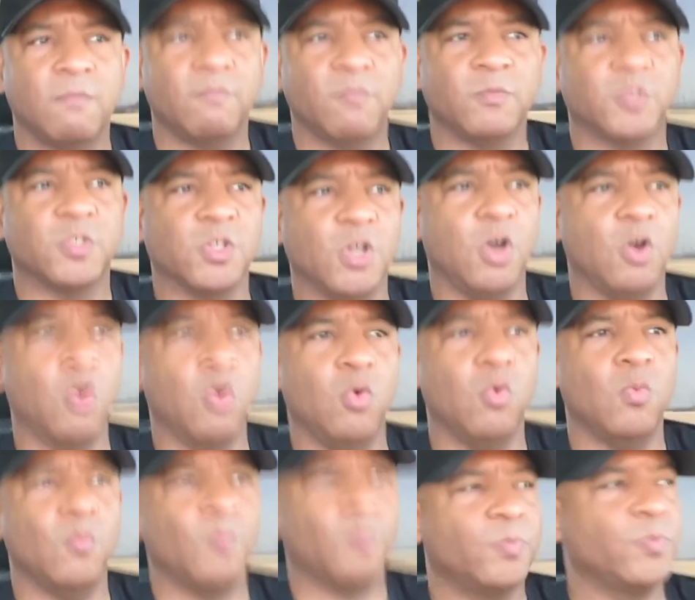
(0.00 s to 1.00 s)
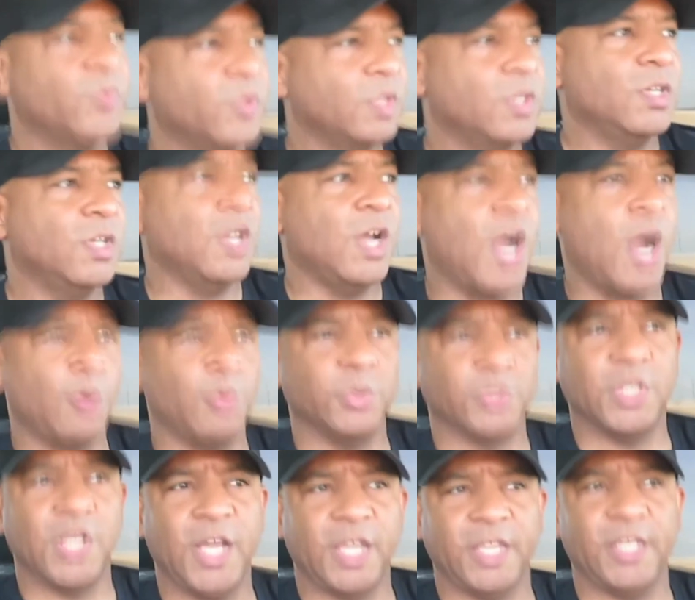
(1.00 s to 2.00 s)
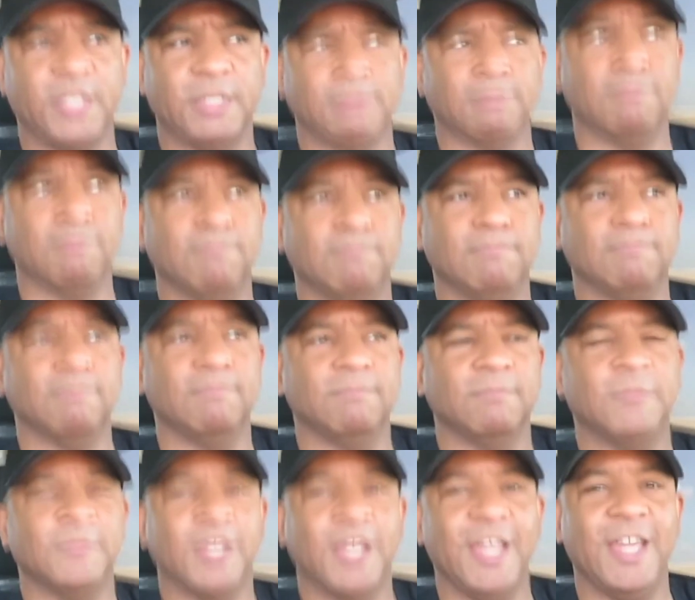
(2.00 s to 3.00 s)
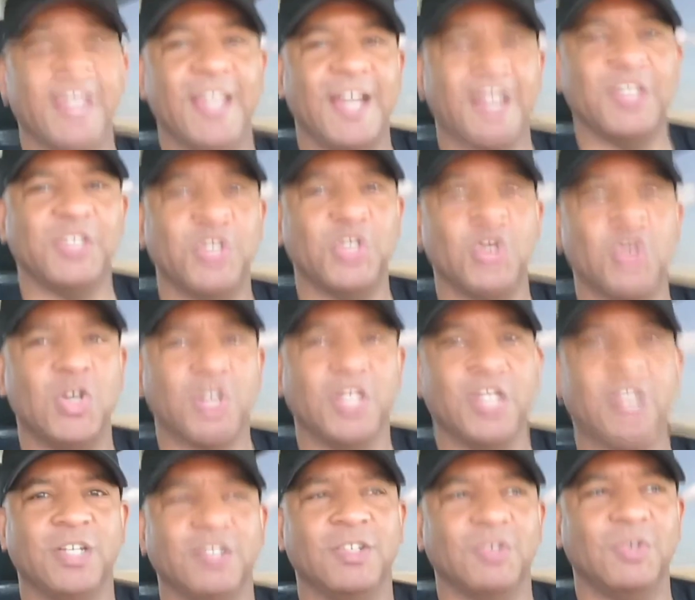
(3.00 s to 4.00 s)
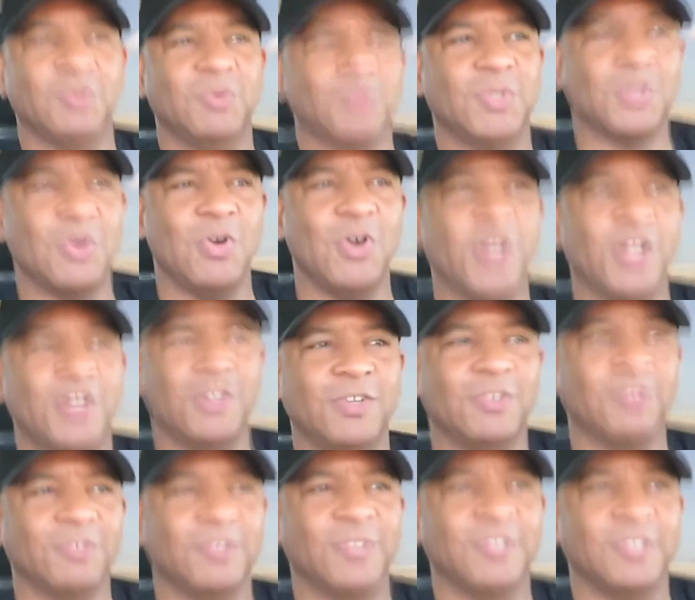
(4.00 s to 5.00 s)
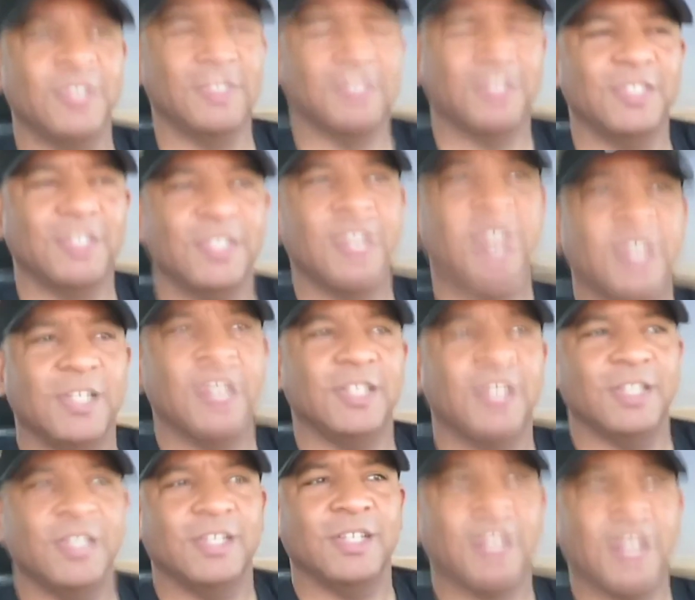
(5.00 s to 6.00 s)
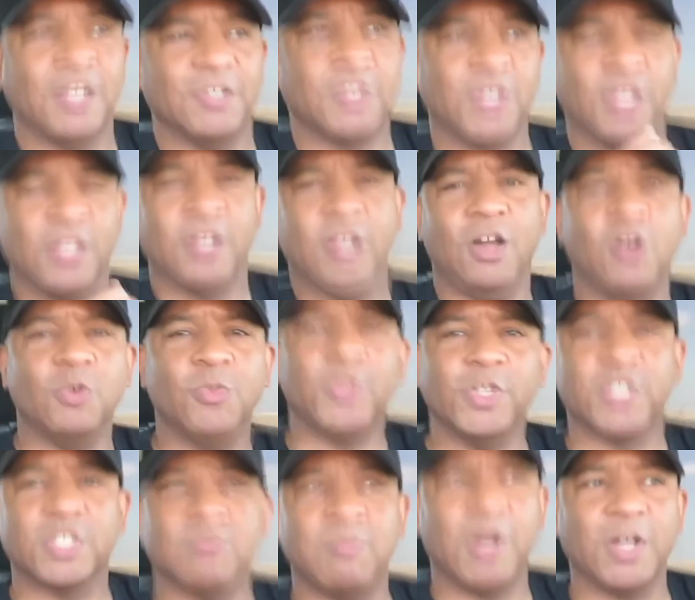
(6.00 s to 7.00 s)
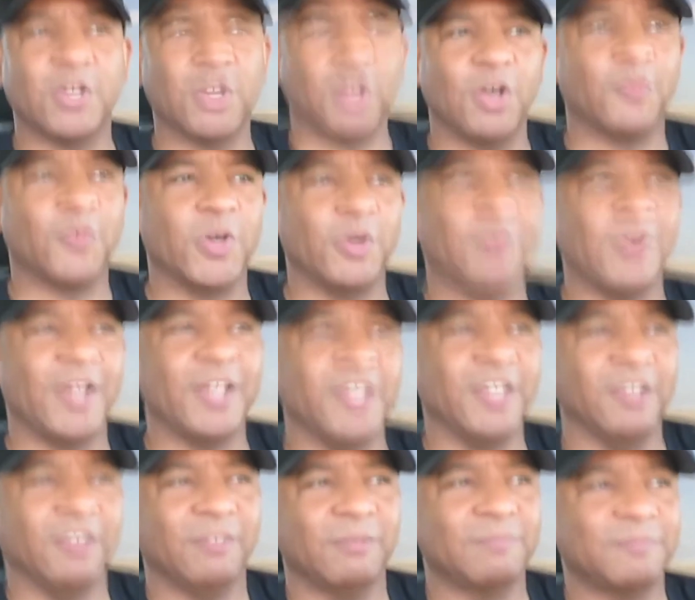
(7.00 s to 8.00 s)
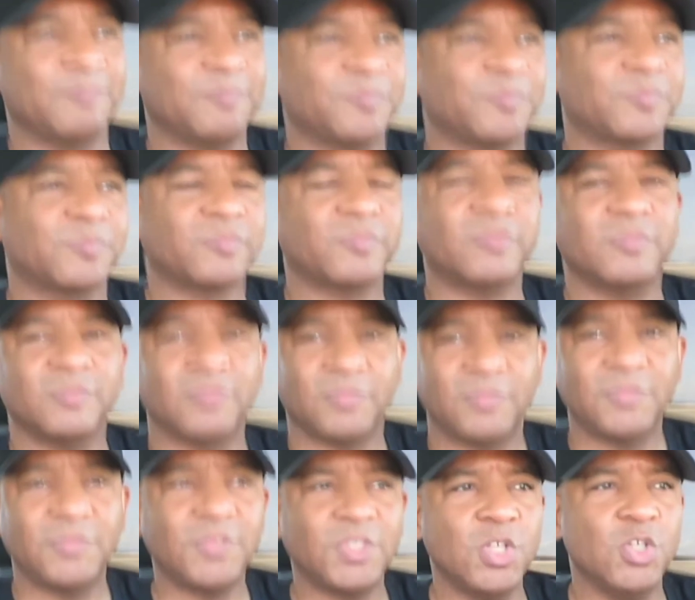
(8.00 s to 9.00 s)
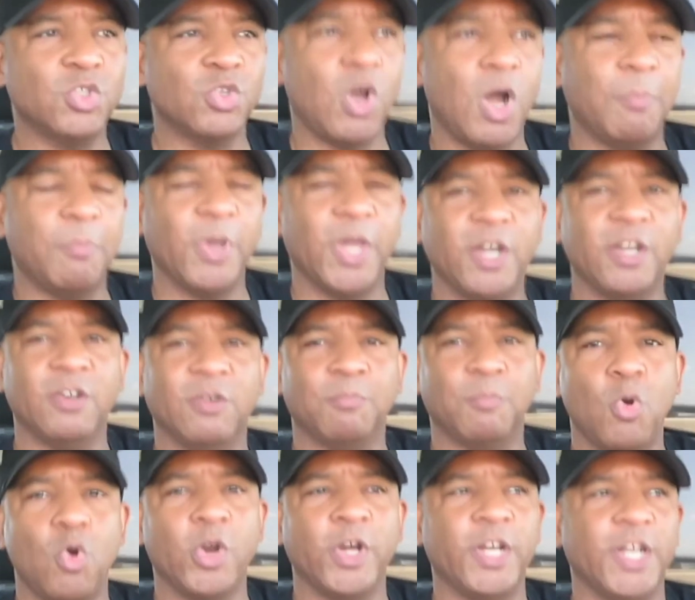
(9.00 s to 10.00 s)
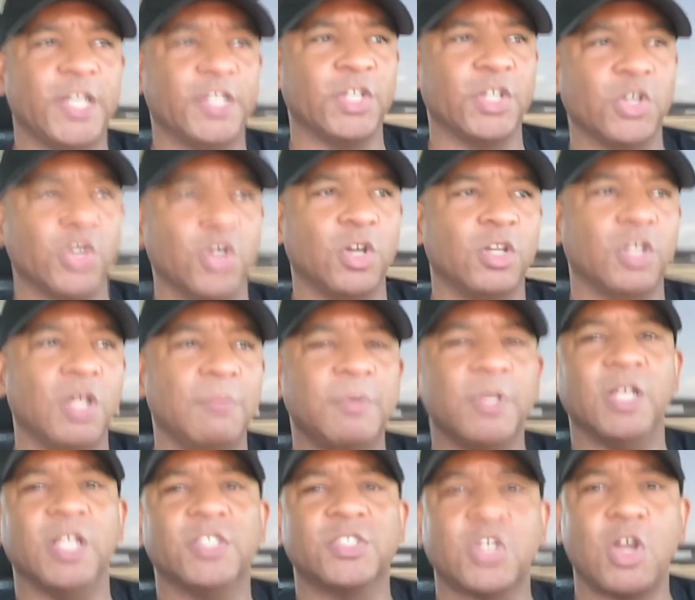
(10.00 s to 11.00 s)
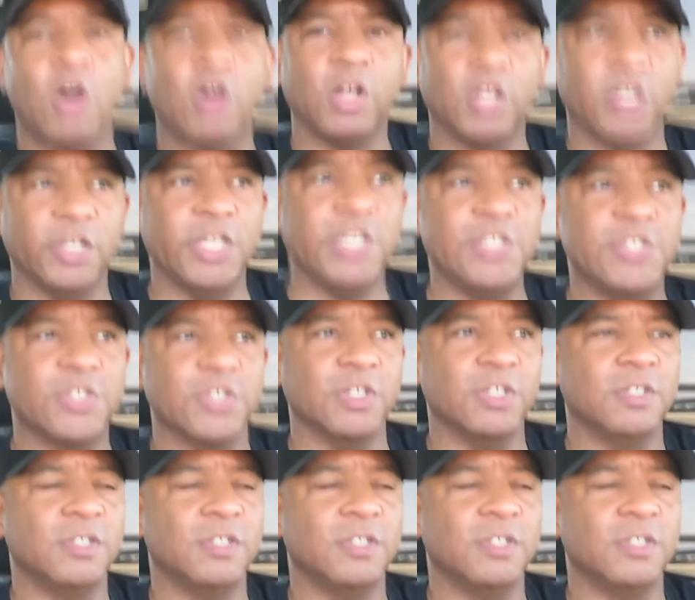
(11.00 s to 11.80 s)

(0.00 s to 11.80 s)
So I was like, hey, how you doing? What's going on? And I said, oh, this is my girlfriend right here. So I pointed at the girl. Let's call her Lisa.